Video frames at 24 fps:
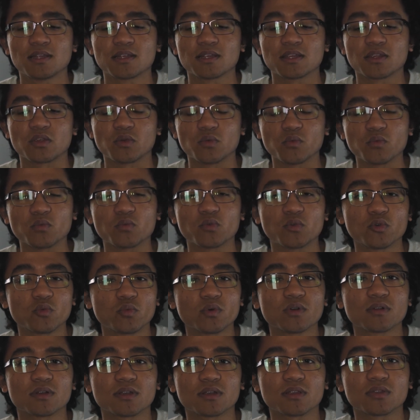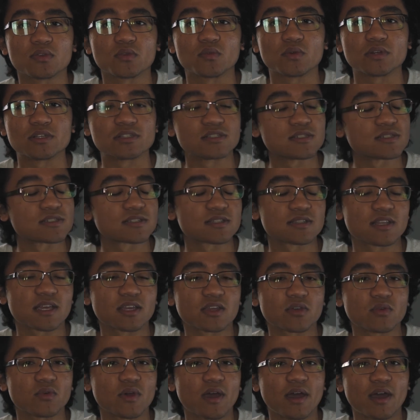you will get through it, just like
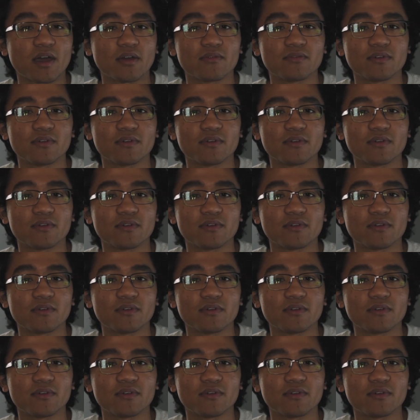you have